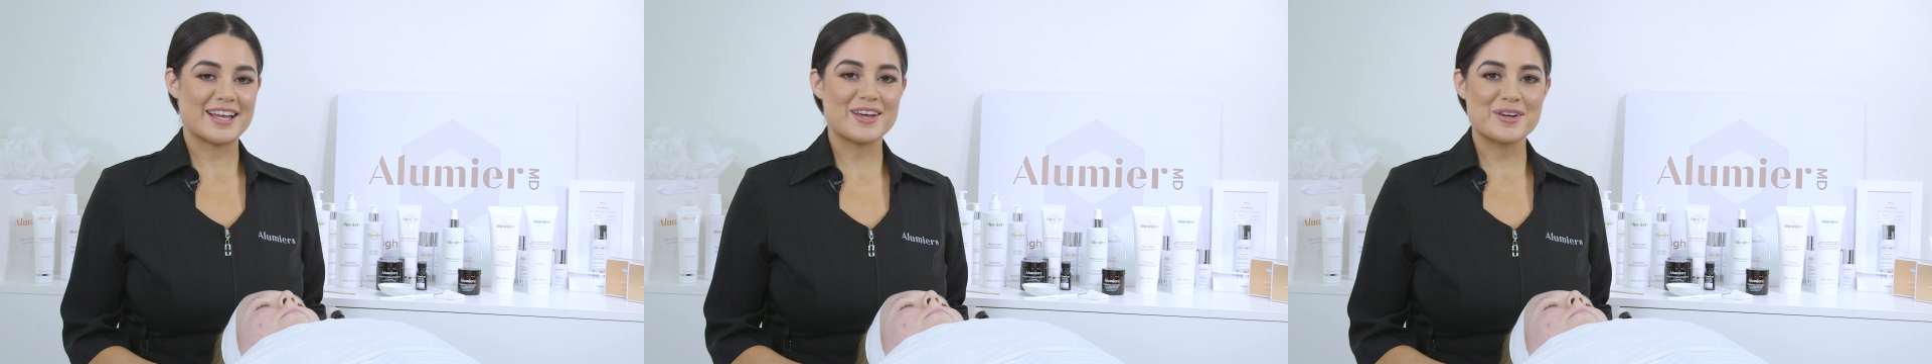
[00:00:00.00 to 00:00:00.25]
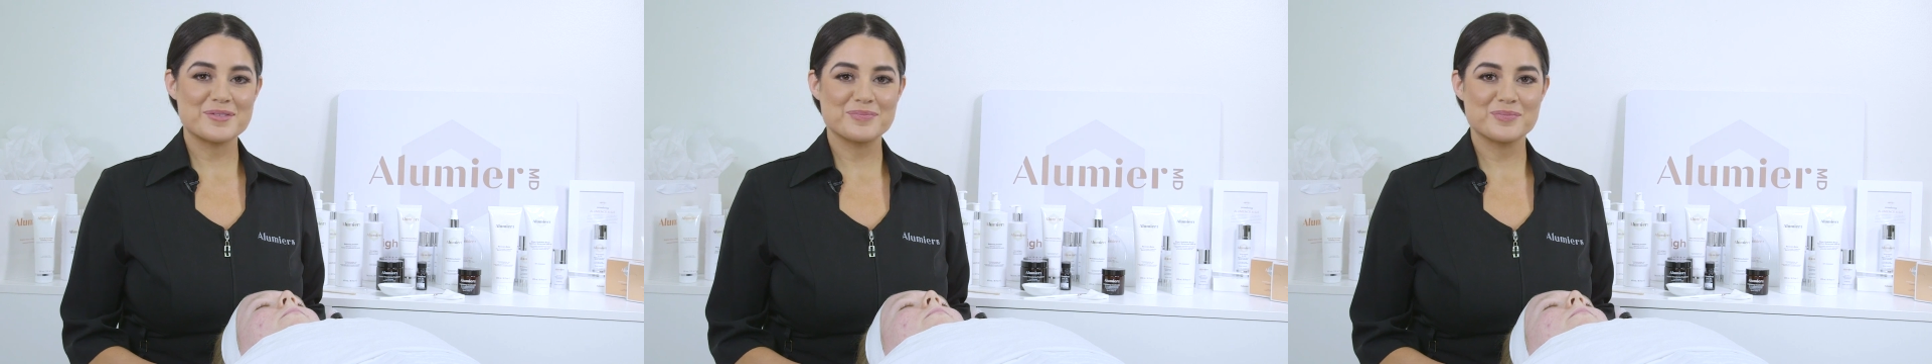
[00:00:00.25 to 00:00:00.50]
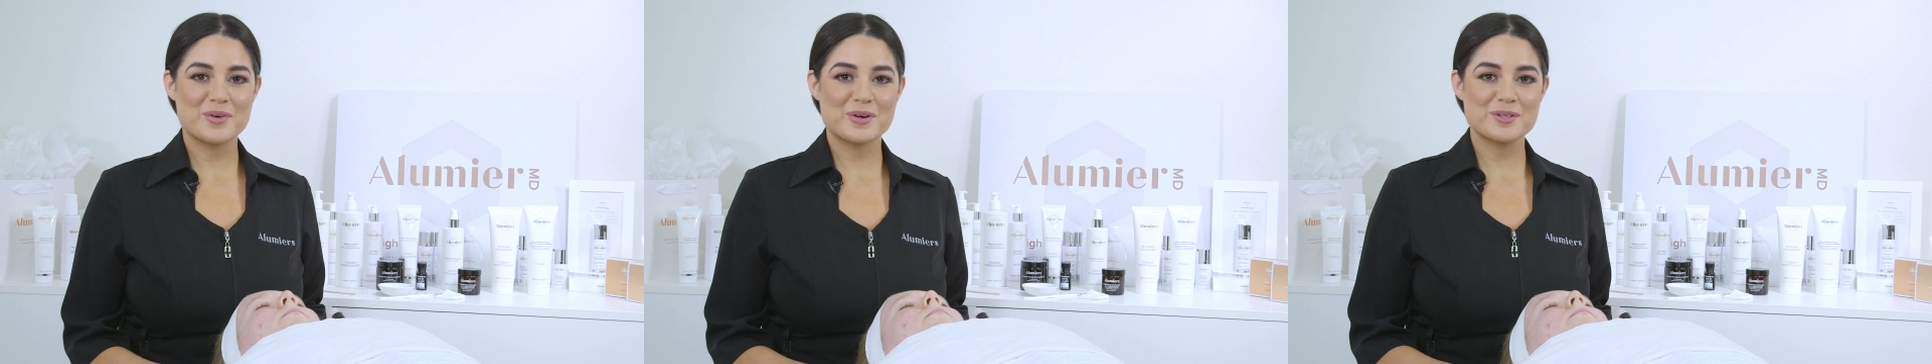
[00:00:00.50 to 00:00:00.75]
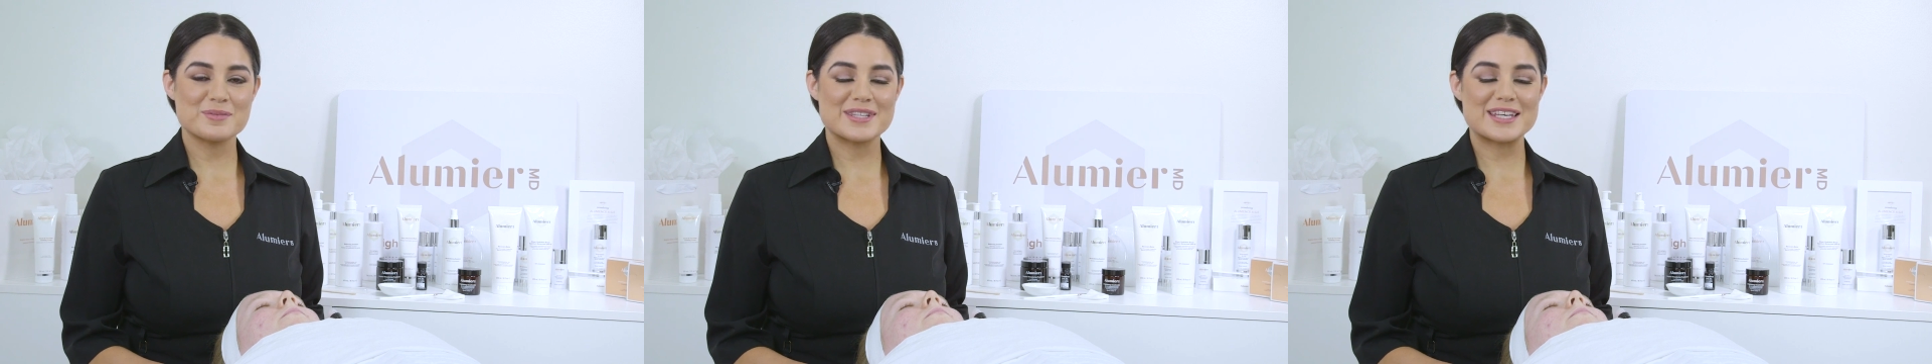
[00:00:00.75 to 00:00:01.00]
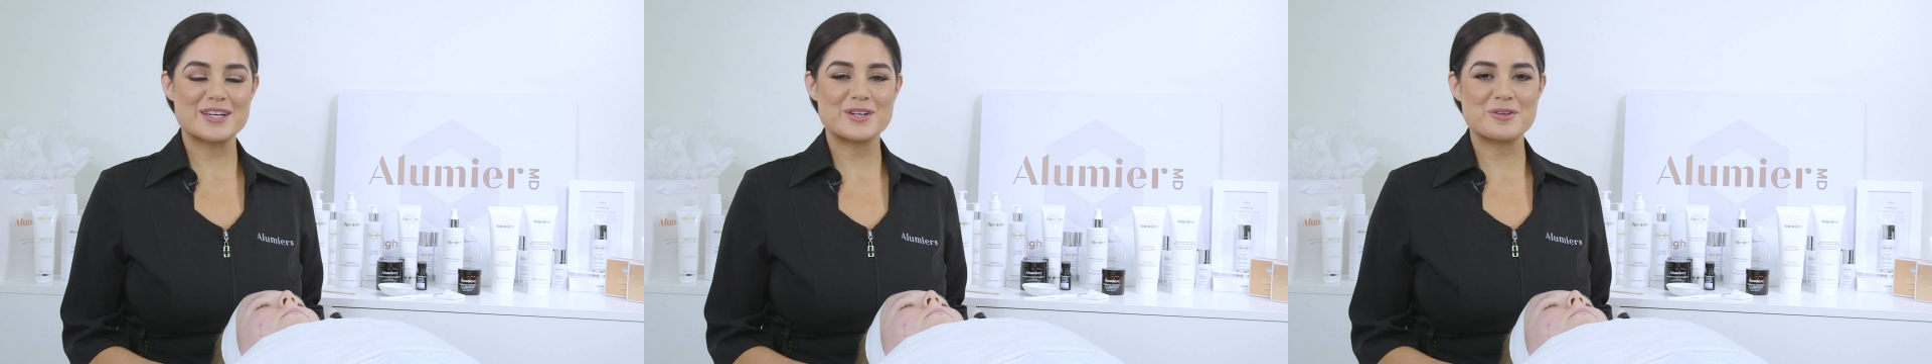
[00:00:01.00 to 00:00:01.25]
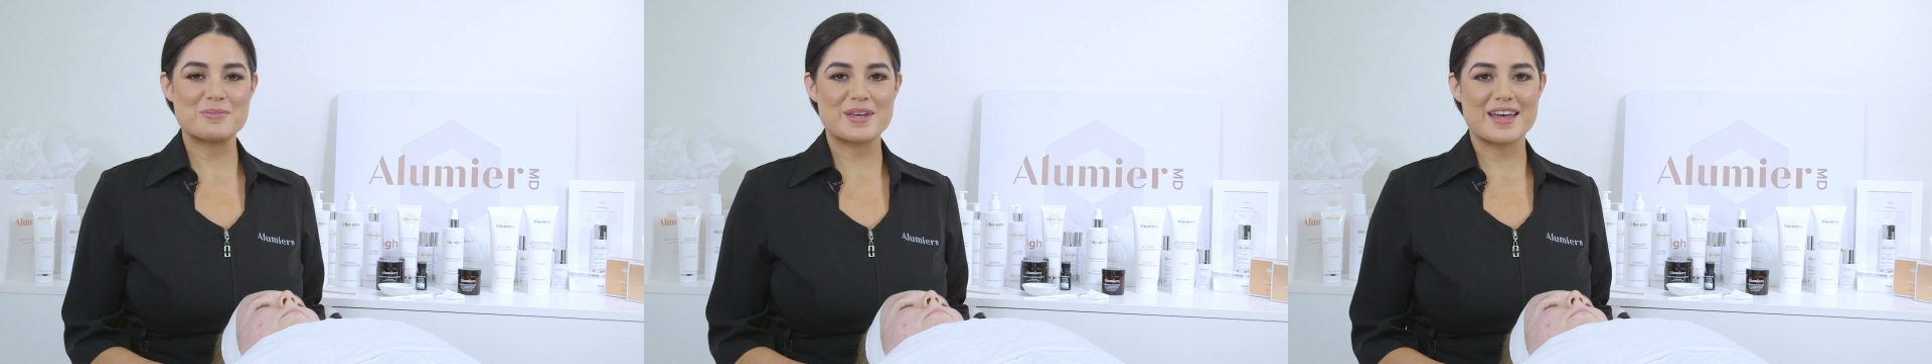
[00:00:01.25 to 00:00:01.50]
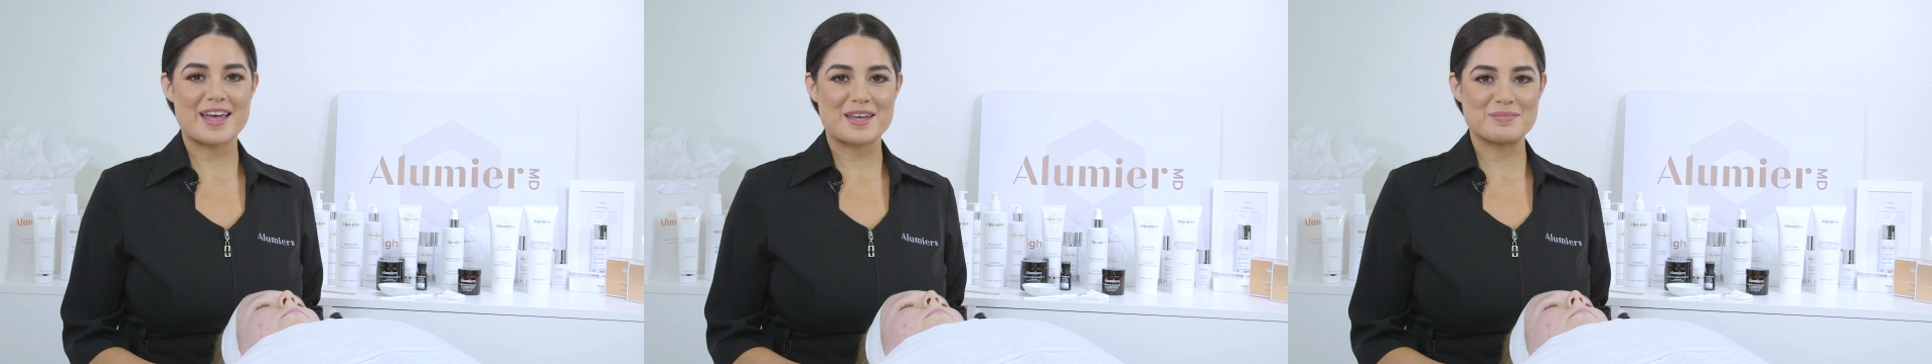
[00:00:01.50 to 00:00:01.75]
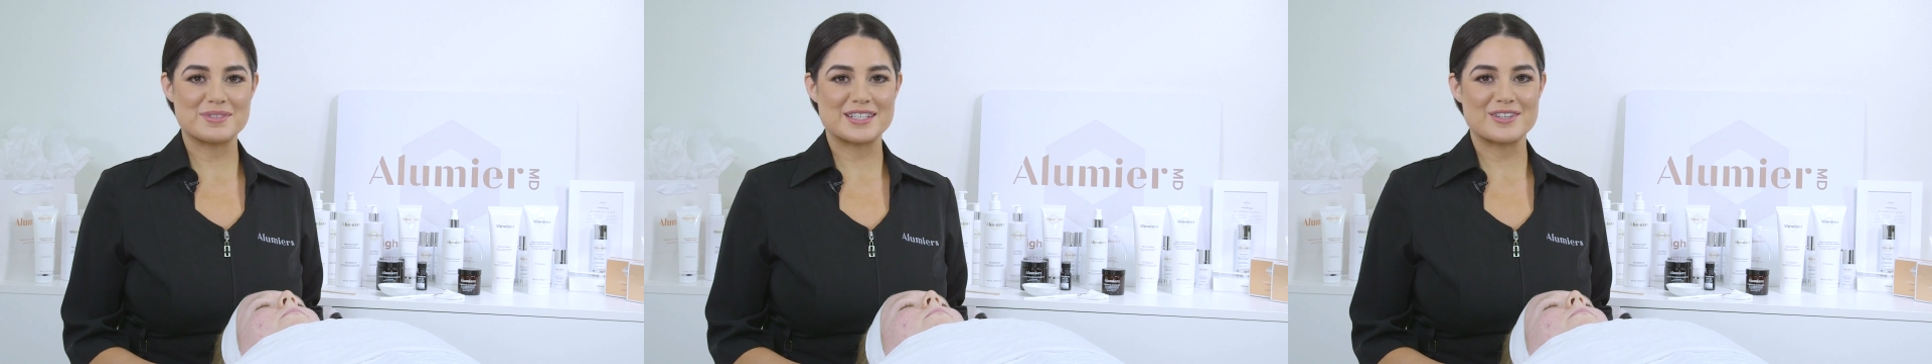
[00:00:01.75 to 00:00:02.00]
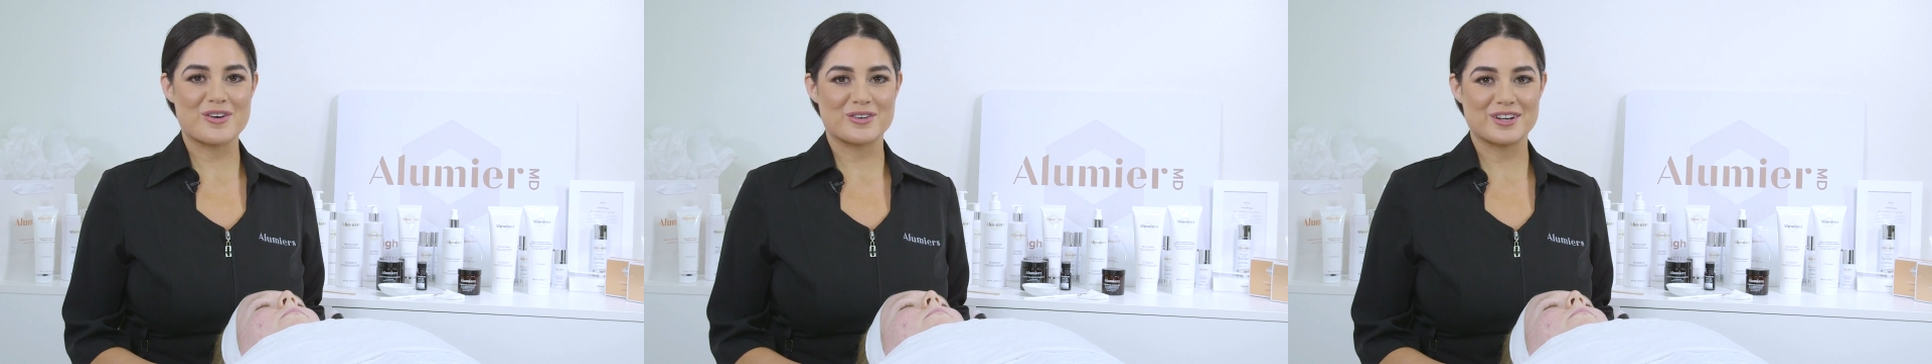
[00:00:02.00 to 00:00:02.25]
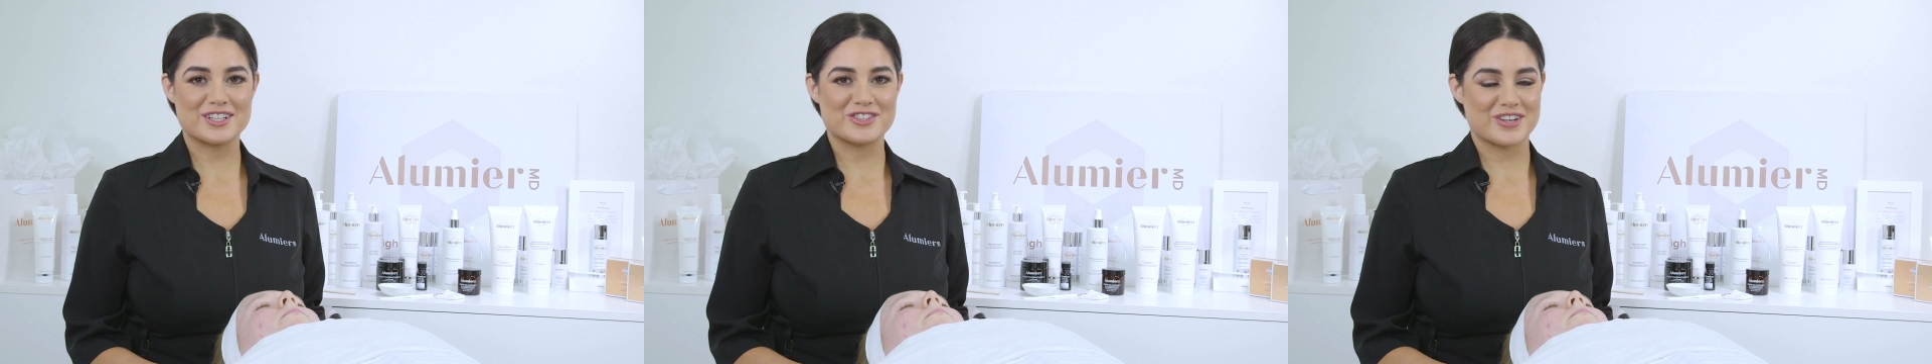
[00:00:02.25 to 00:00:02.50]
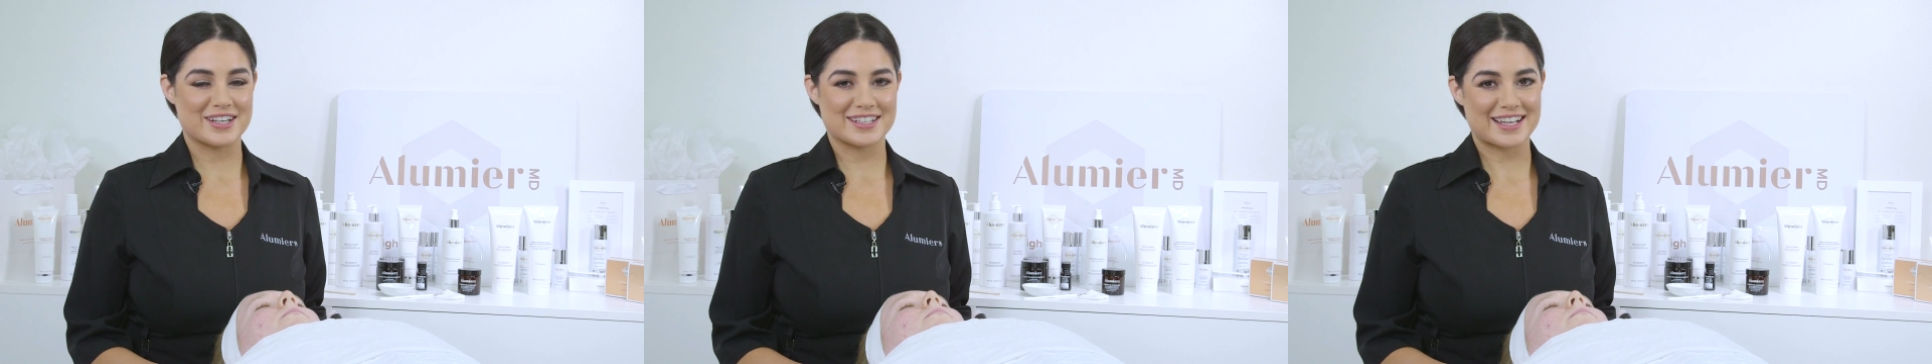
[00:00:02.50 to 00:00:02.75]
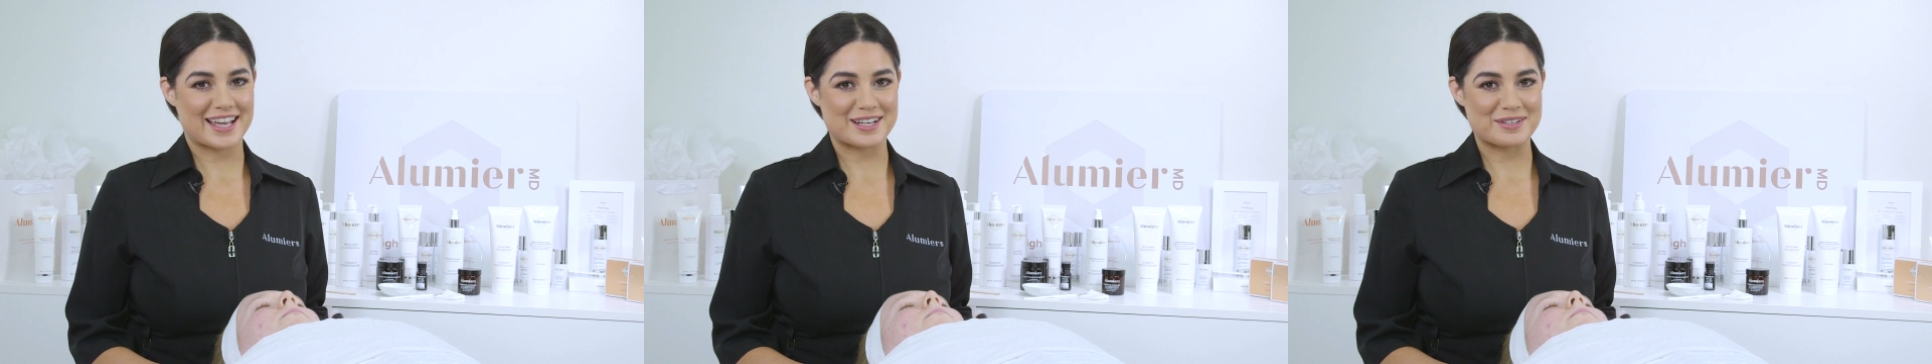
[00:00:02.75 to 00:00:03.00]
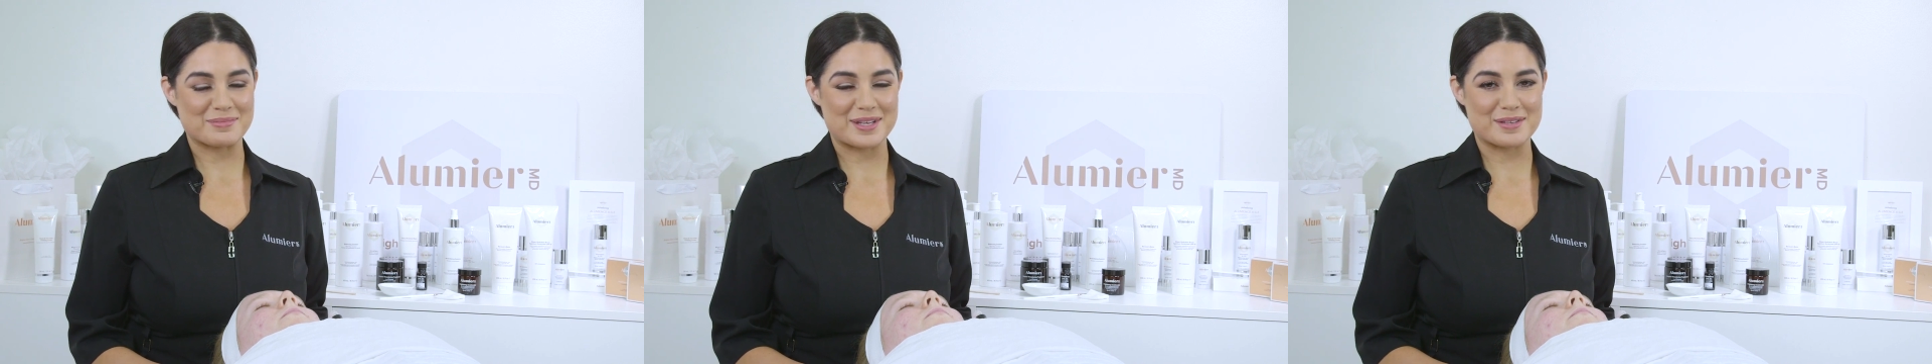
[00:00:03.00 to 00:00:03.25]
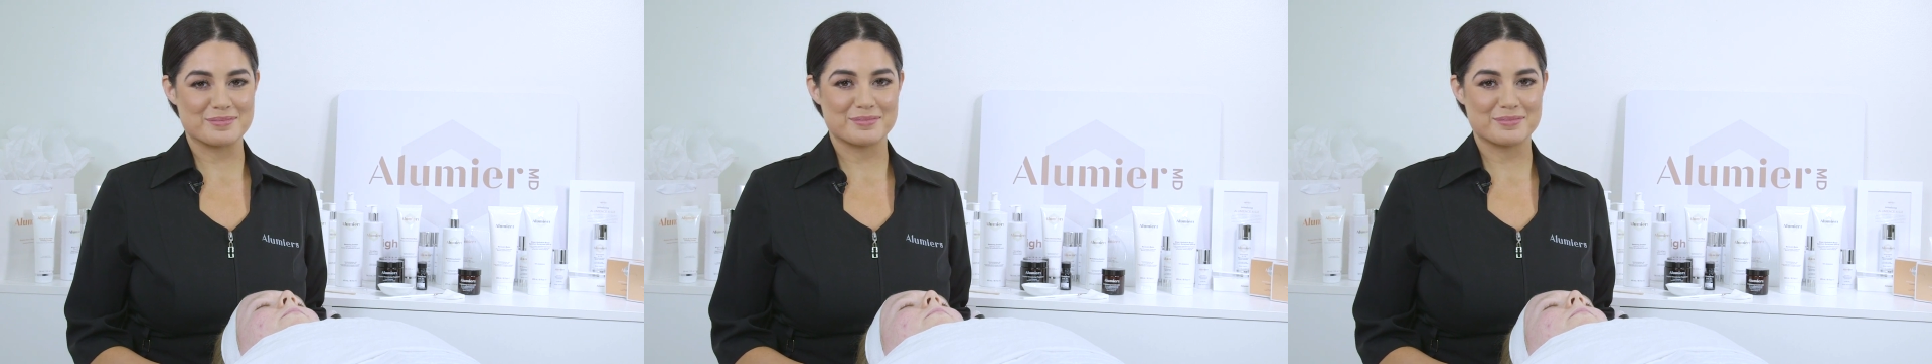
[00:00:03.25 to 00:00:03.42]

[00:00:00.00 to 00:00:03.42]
Hello, welcome to the AlumierMD Online Training Academy.